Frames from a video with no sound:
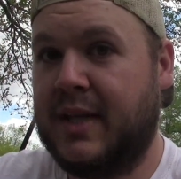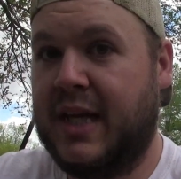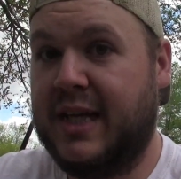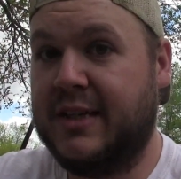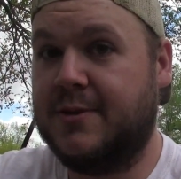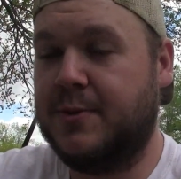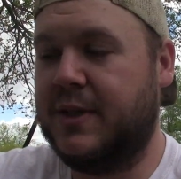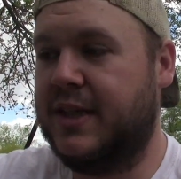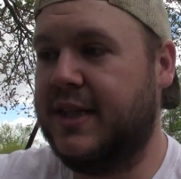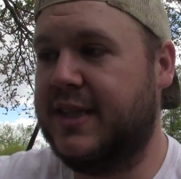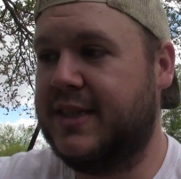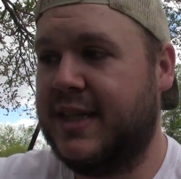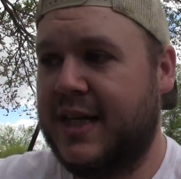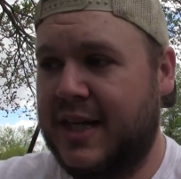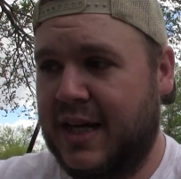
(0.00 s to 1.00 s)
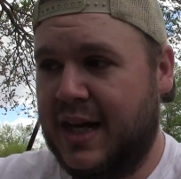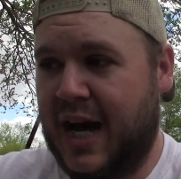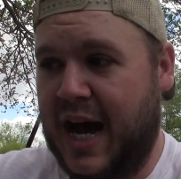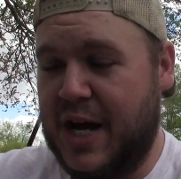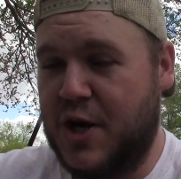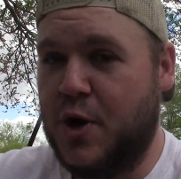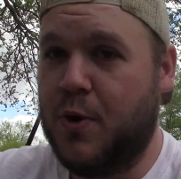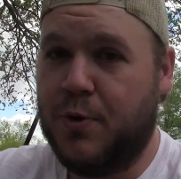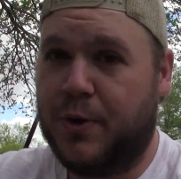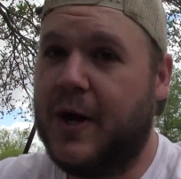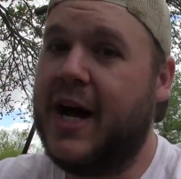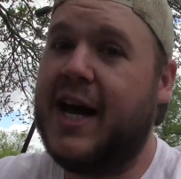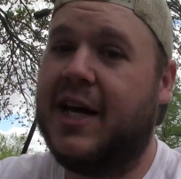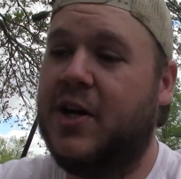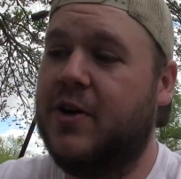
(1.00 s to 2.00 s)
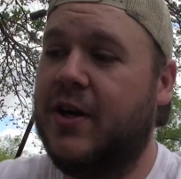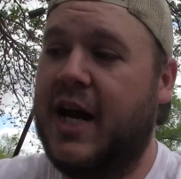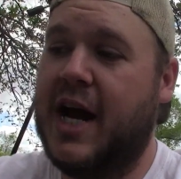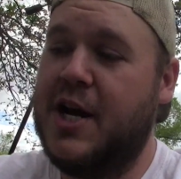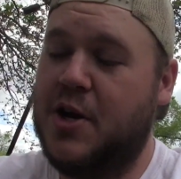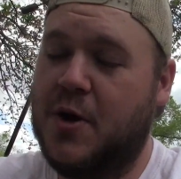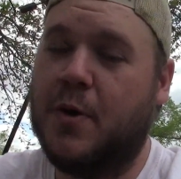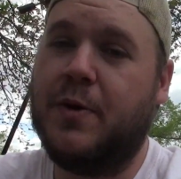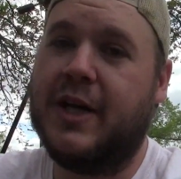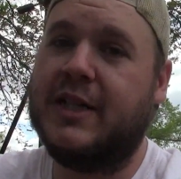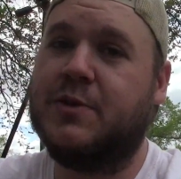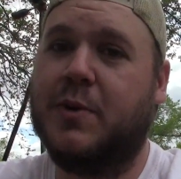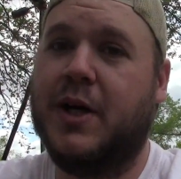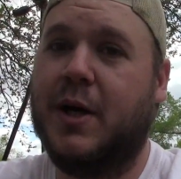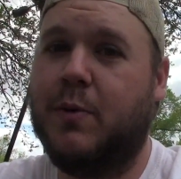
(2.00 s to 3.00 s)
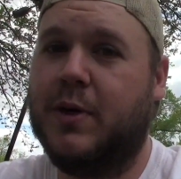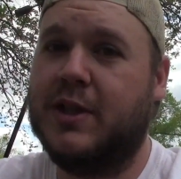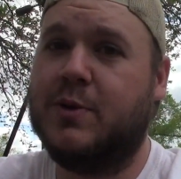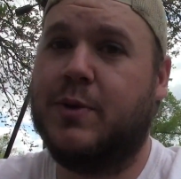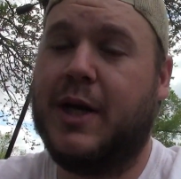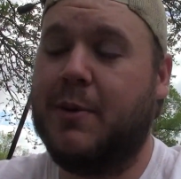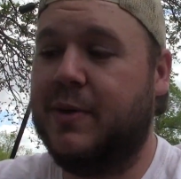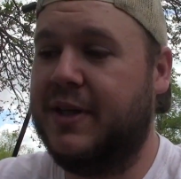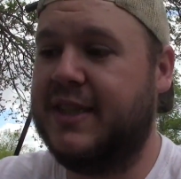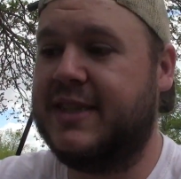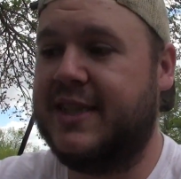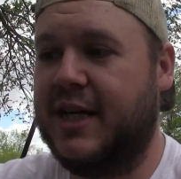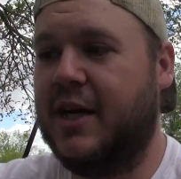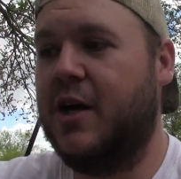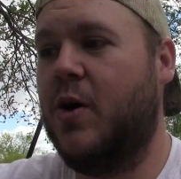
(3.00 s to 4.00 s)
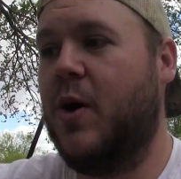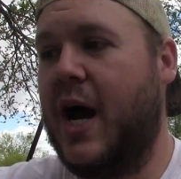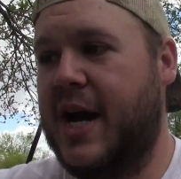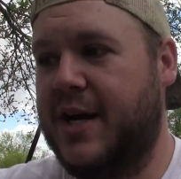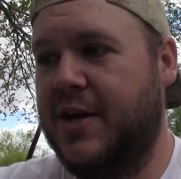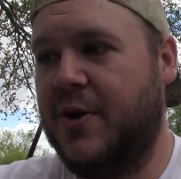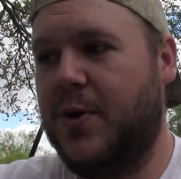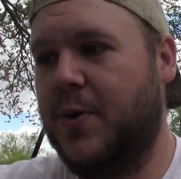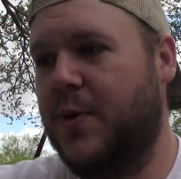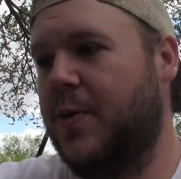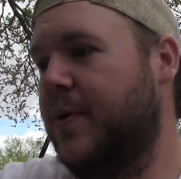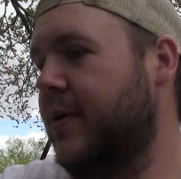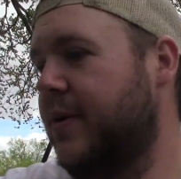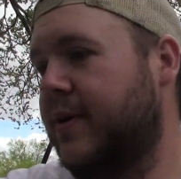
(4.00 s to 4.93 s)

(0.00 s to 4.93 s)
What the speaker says: it is what it is. I know they're accurate. I know that's where I was when I released the arrow. I know